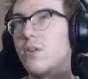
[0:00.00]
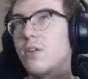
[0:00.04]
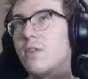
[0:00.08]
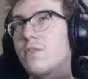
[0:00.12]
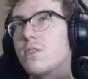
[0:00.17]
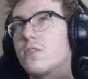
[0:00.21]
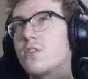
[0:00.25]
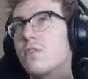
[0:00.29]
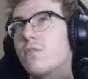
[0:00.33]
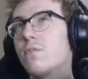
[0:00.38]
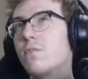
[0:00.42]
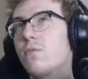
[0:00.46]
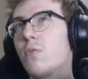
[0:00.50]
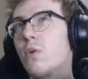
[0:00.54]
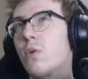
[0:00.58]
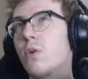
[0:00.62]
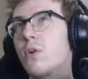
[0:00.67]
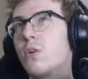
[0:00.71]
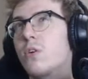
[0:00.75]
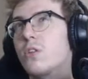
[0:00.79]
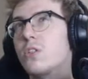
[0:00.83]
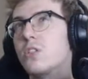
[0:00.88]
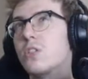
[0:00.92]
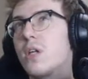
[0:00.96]
if there's a
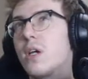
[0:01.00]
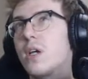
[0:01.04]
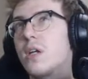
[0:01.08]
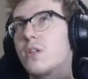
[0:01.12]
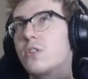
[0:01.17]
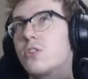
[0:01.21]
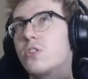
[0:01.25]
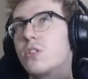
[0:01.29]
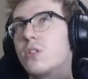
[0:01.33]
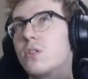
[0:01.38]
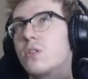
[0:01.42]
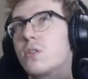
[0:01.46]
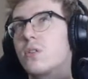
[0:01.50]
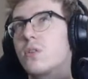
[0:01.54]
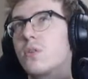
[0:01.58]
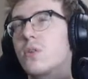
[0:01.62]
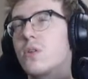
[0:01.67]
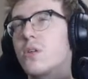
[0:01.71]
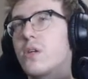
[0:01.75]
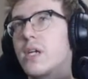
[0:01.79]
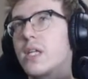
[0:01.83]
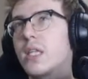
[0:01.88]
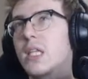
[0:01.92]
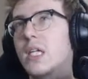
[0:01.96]
Forerunner style shield
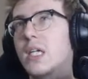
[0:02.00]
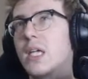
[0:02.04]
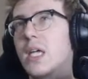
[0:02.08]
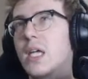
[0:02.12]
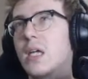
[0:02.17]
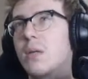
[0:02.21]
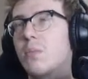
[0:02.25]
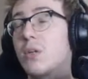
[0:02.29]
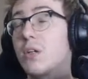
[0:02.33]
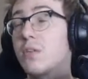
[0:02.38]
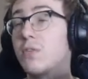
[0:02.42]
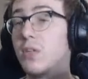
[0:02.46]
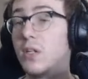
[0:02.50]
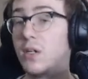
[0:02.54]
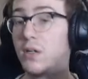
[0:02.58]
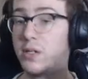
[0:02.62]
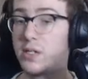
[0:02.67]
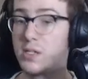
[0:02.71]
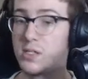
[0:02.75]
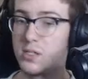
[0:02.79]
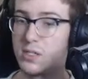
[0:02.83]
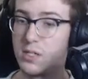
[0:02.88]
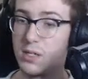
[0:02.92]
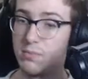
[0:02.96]
door in the game, but if there
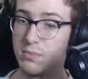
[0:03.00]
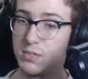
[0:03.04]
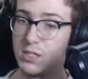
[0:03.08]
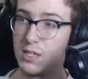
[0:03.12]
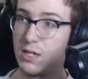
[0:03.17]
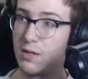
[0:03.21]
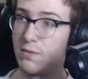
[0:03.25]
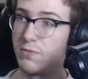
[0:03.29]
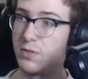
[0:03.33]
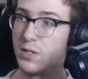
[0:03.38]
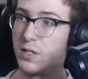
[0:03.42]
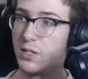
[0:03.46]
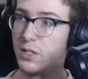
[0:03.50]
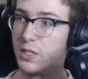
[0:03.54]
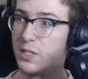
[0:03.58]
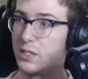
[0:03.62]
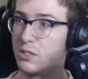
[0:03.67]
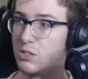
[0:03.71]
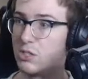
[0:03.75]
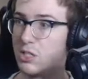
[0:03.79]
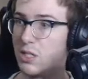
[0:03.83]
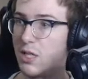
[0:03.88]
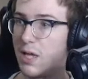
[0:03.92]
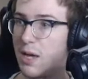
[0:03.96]
is, I'm definitely
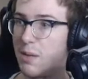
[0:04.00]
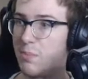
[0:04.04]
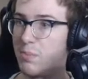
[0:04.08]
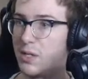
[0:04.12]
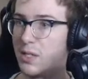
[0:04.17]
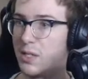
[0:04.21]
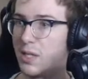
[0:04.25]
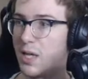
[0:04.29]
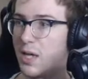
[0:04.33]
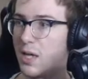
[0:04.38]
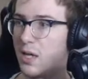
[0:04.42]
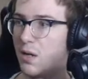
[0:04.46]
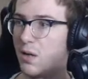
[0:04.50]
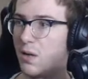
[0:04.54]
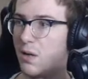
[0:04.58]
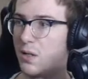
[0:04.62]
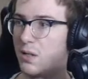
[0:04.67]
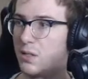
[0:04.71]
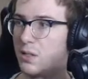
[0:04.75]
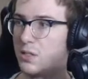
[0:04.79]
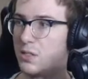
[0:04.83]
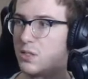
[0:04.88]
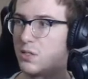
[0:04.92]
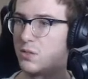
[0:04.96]
slapping that
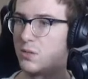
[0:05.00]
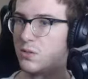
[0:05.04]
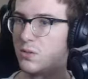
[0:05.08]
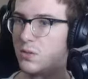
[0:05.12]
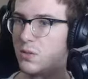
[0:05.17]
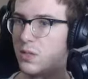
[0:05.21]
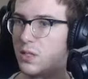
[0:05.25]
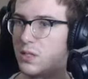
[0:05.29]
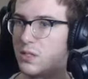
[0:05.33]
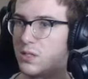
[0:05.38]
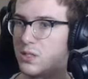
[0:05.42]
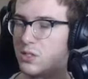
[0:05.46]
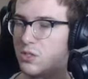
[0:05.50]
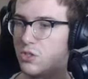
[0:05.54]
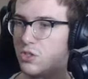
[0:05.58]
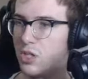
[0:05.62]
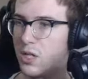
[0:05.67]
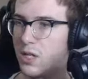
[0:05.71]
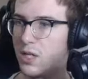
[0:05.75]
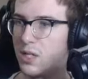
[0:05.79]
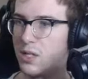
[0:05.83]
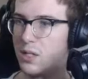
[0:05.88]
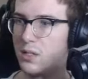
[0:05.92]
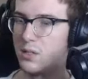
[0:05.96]
onto this
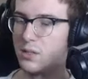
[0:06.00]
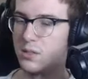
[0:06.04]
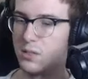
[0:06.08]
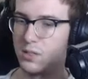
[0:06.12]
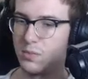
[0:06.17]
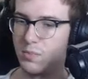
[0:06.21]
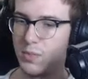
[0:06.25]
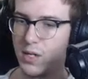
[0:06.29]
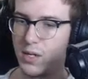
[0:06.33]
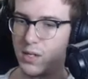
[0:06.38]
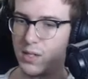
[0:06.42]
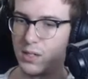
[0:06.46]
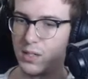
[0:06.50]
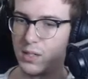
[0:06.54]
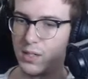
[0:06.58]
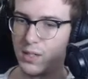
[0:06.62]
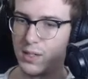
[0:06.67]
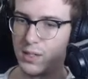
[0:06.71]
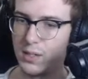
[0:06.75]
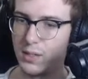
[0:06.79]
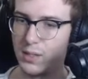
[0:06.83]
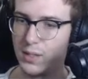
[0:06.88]
giant spot here.